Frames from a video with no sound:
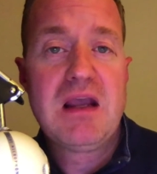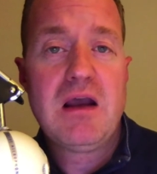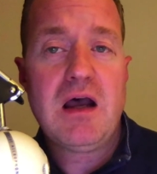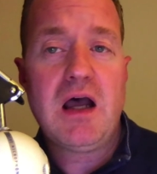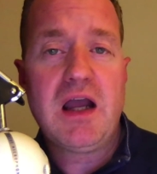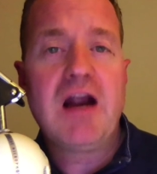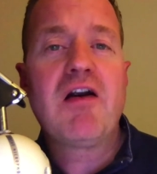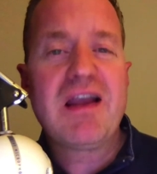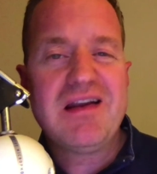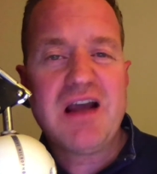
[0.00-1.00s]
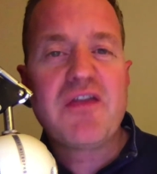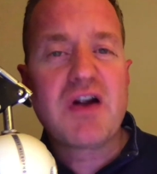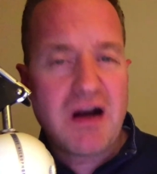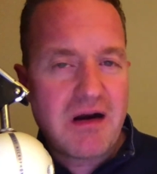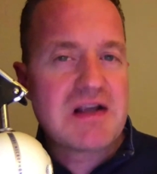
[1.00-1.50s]
area and
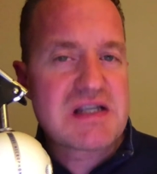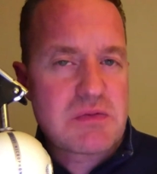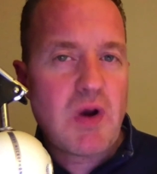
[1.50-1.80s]
other areas as